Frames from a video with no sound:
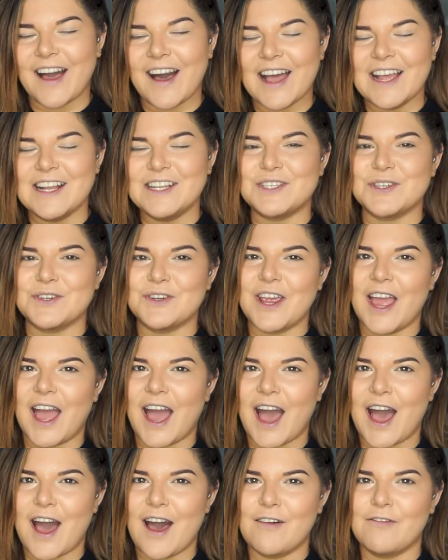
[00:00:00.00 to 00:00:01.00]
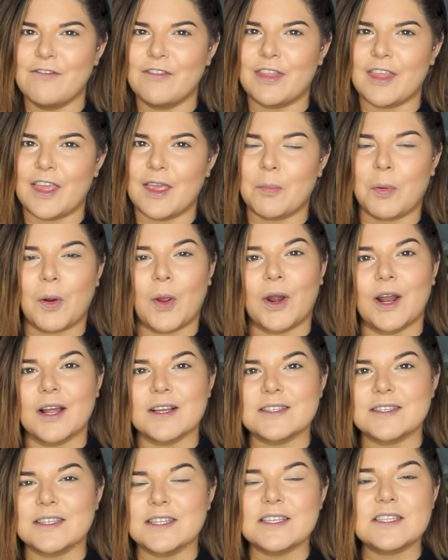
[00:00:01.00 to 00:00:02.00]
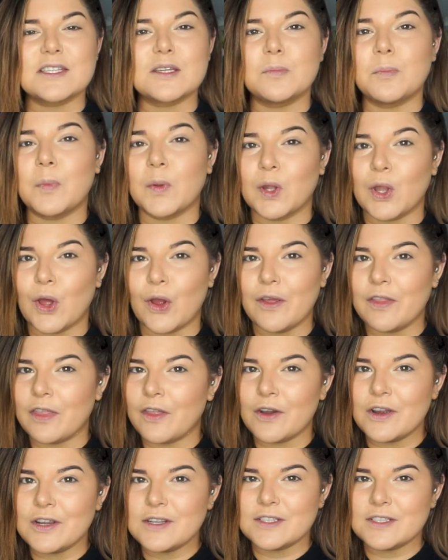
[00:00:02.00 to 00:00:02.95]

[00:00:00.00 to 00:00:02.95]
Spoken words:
I do have the products listed below though,